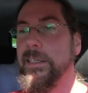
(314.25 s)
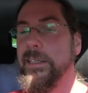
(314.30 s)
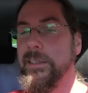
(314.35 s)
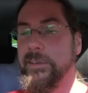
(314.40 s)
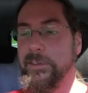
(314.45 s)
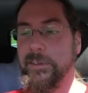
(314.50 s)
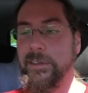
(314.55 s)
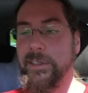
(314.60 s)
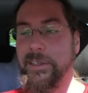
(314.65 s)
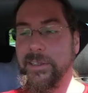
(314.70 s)

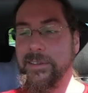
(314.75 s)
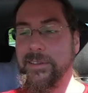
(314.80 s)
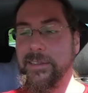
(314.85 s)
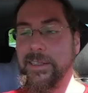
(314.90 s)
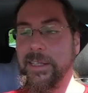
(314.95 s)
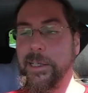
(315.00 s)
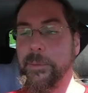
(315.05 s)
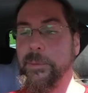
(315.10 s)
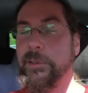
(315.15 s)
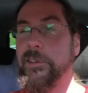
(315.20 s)
So you can
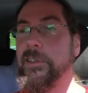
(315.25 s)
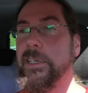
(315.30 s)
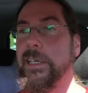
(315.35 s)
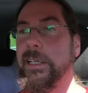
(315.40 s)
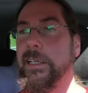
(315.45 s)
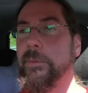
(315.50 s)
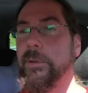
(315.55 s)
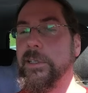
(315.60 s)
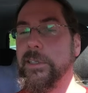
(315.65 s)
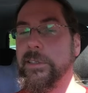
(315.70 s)
see how much
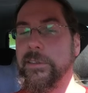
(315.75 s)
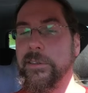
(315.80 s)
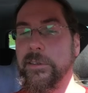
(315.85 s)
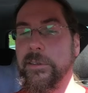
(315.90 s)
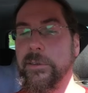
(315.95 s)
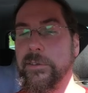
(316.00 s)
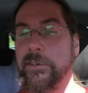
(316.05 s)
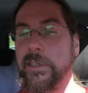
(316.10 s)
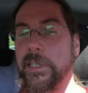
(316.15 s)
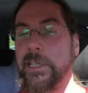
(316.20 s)
kilowatt you're
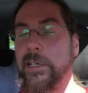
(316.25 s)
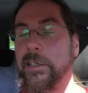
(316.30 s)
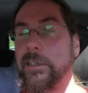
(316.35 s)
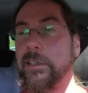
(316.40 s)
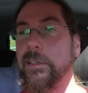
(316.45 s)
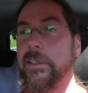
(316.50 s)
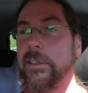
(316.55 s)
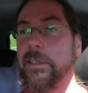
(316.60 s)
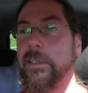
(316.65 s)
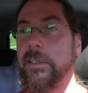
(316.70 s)
using.
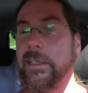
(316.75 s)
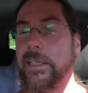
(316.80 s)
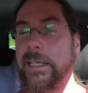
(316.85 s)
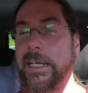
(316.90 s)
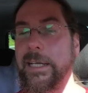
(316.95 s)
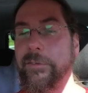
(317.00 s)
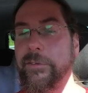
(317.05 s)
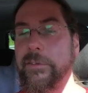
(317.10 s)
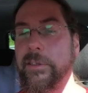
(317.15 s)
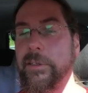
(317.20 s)
On the
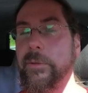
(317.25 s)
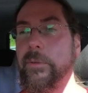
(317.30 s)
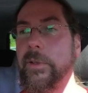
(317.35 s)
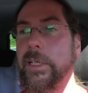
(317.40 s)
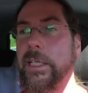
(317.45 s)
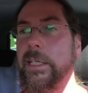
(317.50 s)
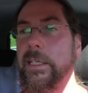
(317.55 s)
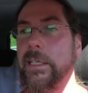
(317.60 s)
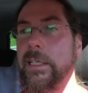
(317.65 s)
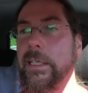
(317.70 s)
left, the
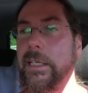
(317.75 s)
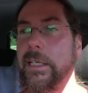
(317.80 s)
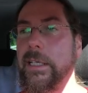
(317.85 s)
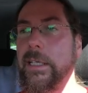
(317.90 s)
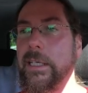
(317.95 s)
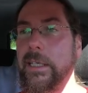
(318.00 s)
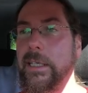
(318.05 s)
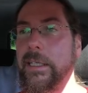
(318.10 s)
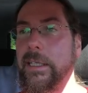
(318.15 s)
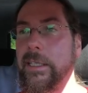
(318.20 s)
green
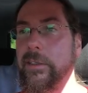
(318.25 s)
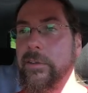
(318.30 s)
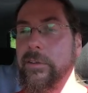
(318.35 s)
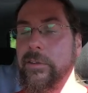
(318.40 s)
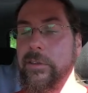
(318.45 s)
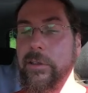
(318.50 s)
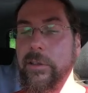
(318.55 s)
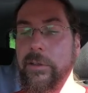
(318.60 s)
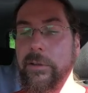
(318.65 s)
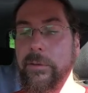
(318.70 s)

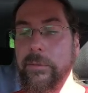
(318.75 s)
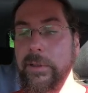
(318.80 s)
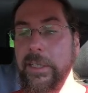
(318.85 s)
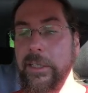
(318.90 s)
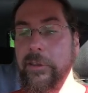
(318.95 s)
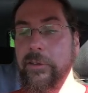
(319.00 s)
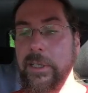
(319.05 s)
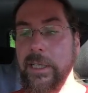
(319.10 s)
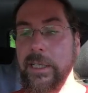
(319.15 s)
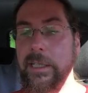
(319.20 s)
is your
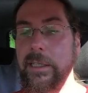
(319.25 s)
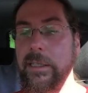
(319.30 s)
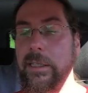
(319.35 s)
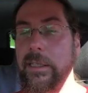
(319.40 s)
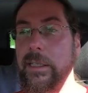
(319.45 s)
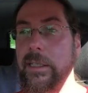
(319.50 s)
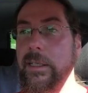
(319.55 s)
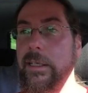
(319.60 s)
regen.